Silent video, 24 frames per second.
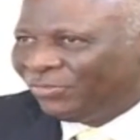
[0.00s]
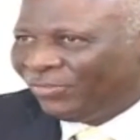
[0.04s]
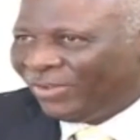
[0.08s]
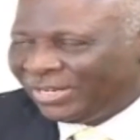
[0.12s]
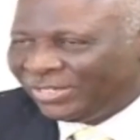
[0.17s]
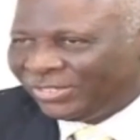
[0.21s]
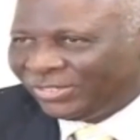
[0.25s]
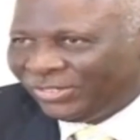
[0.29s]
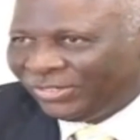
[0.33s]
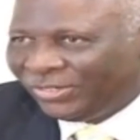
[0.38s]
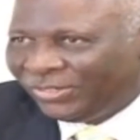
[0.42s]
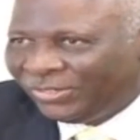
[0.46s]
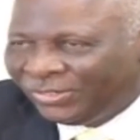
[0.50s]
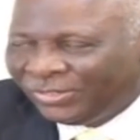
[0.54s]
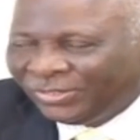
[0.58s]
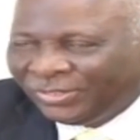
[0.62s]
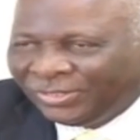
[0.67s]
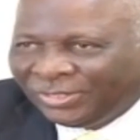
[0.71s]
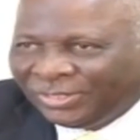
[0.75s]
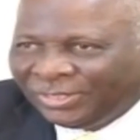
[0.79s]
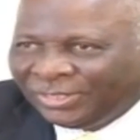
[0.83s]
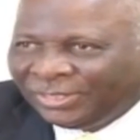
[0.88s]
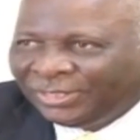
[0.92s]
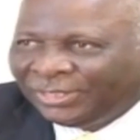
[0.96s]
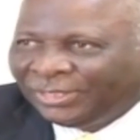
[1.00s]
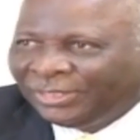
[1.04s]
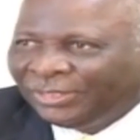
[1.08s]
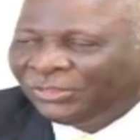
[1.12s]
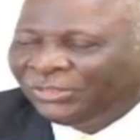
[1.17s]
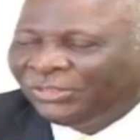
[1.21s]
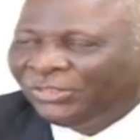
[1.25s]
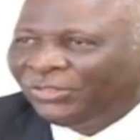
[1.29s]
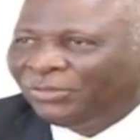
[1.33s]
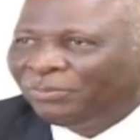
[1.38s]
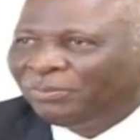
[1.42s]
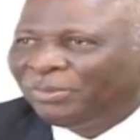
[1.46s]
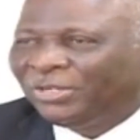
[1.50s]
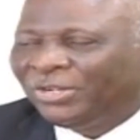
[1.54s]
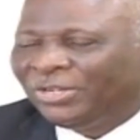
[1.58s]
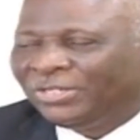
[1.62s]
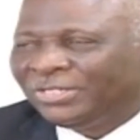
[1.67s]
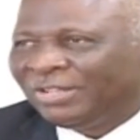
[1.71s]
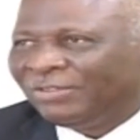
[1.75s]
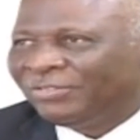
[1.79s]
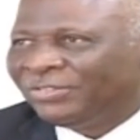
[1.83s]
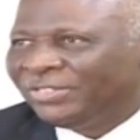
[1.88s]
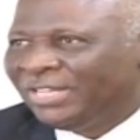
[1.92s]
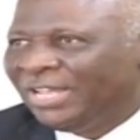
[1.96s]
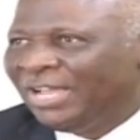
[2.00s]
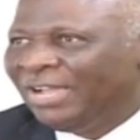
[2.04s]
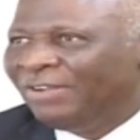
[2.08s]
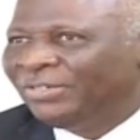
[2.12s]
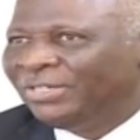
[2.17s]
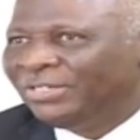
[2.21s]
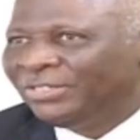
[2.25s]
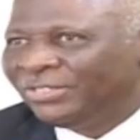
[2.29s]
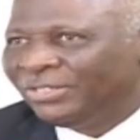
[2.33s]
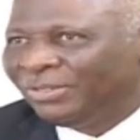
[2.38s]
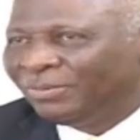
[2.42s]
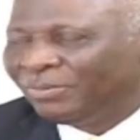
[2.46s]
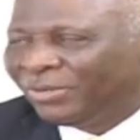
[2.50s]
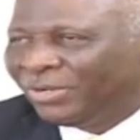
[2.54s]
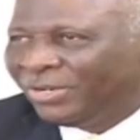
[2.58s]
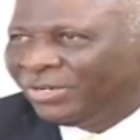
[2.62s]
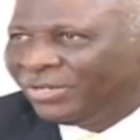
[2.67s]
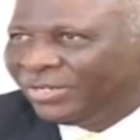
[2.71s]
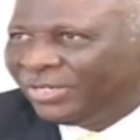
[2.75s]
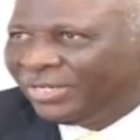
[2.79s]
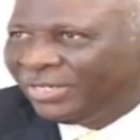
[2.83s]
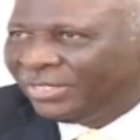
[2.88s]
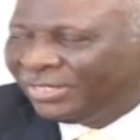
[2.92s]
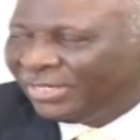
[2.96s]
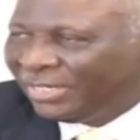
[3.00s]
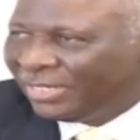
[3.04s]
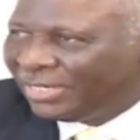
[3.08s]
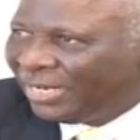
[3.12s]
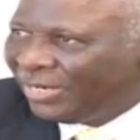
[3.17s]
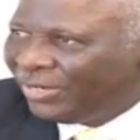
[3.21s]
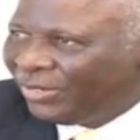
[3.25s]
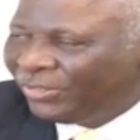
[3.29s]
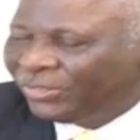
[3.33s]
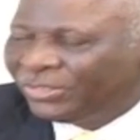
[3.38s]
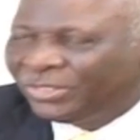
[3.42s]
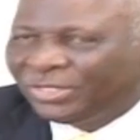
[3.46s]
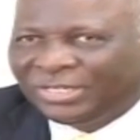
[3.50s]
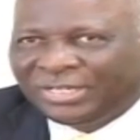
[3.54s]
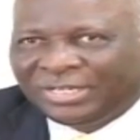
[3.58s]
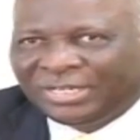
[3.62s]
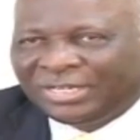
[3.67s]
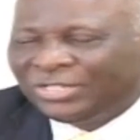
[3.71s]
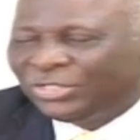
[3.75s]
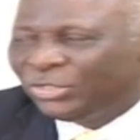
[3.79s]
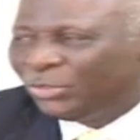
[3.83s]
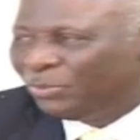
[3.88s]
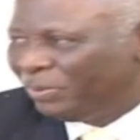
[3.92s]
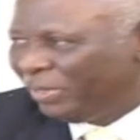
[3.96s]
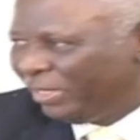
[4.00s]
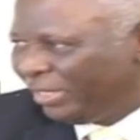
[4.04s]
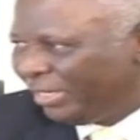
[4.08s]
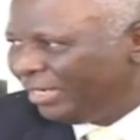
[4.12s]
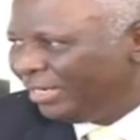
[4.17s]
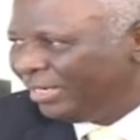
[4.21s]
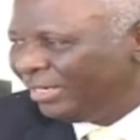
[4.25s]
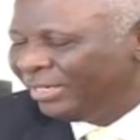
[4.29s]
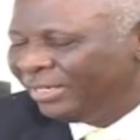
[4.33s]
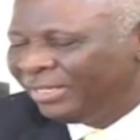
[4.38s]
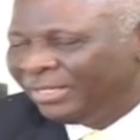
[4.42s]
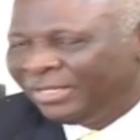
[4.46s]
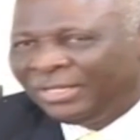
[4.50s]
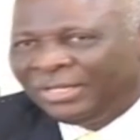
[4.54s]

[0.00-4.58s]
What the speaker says: factor. Because I've served in some countries that are not English speaking.